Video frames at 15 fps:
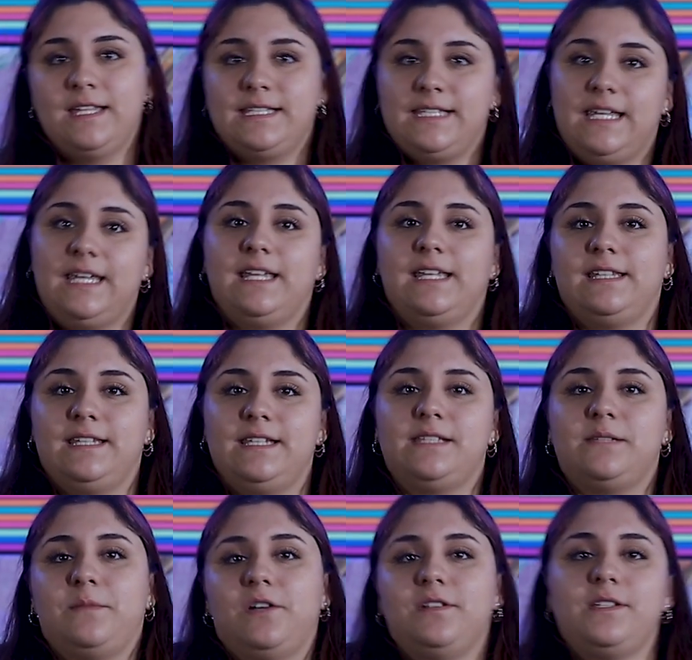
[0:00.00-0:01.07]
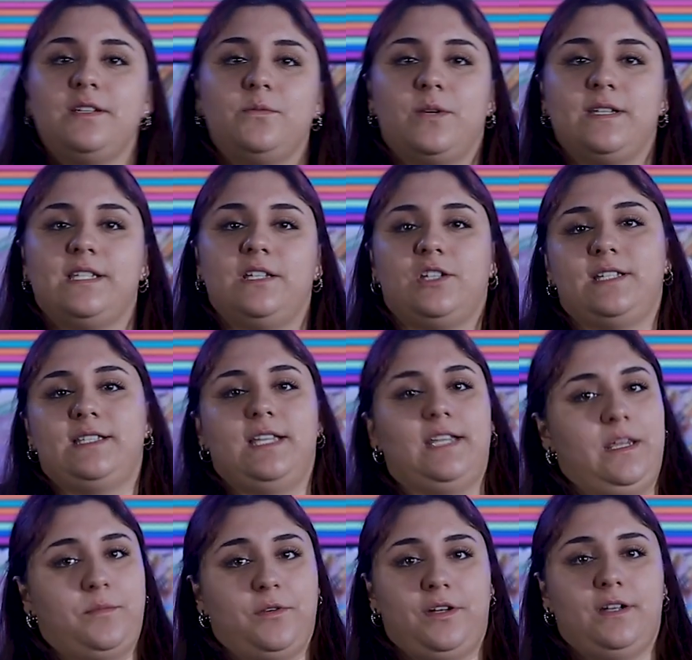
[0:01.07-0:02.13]
See, the Samaritan wasn't just a
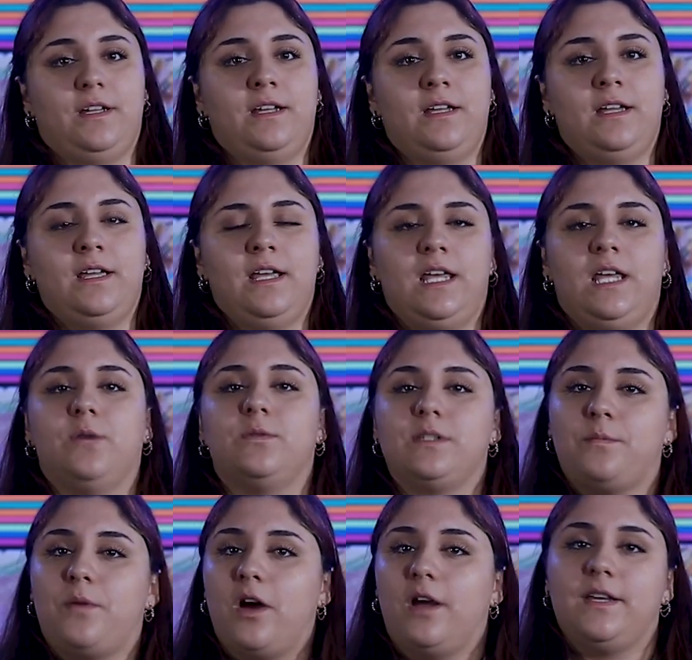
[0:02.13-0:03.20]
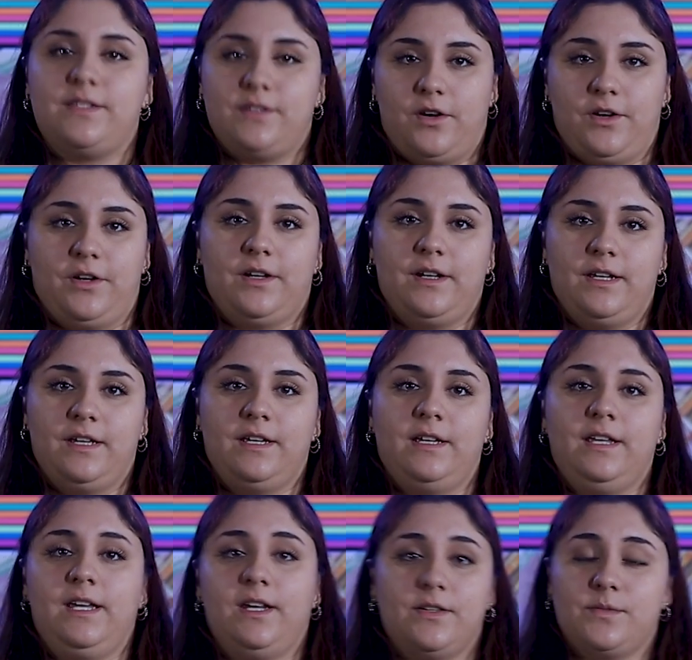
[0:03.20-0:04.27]
neighbor. He was a party starter.
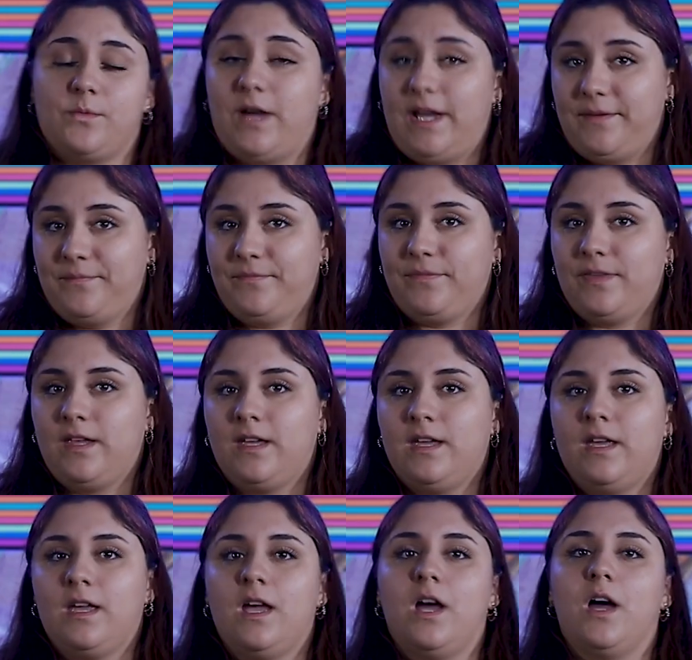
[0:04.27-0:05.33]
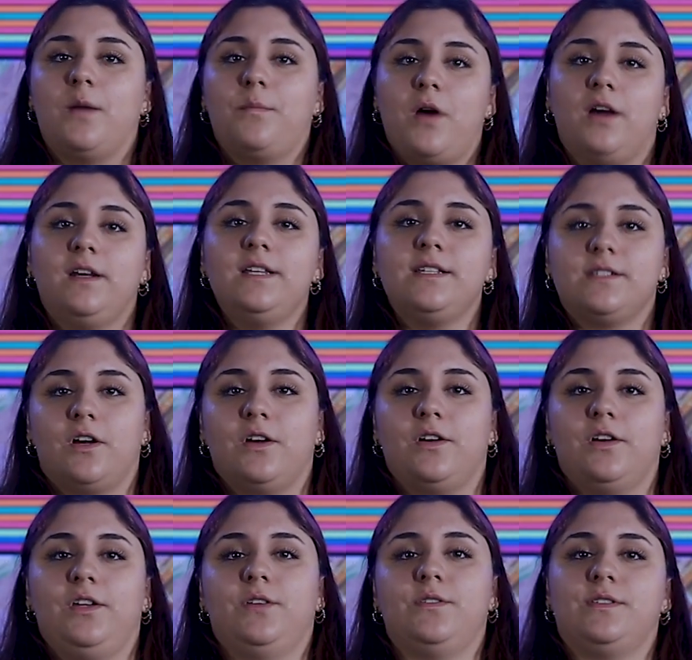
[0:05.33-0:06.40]
Here's why. A party
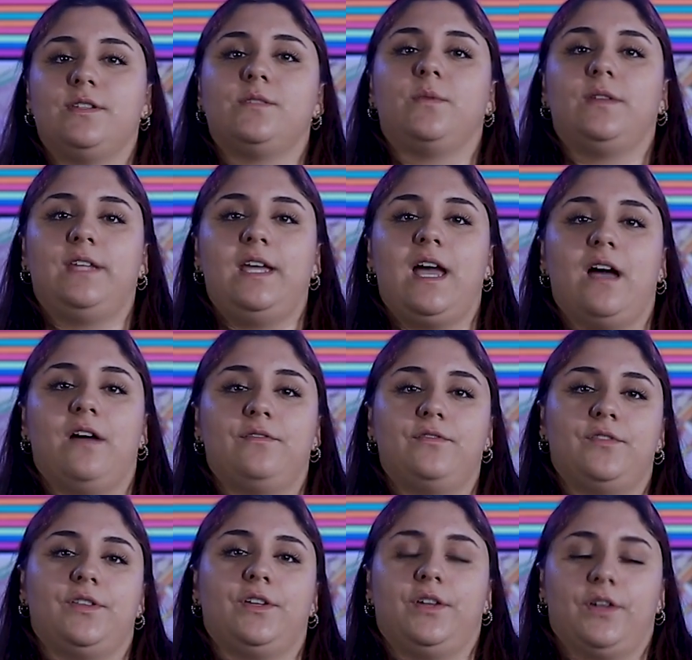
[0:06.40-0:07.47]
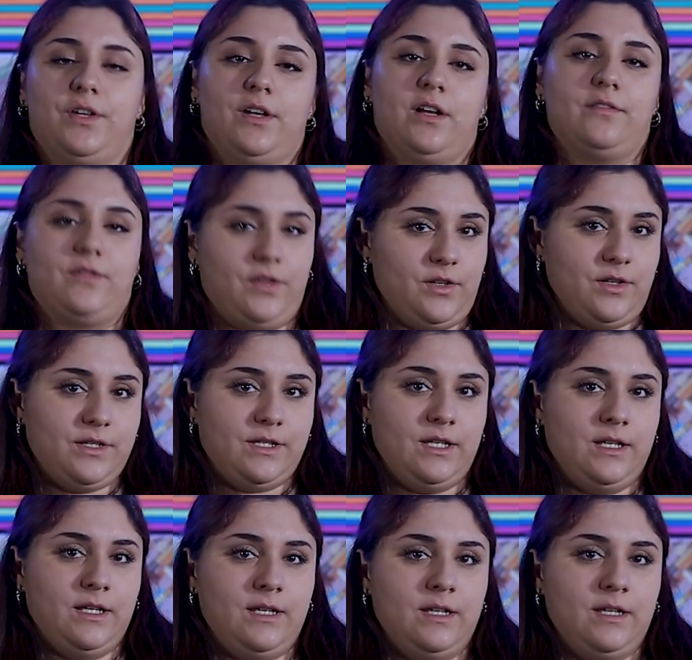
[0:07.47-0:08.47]
starter uses what they have for the good of others.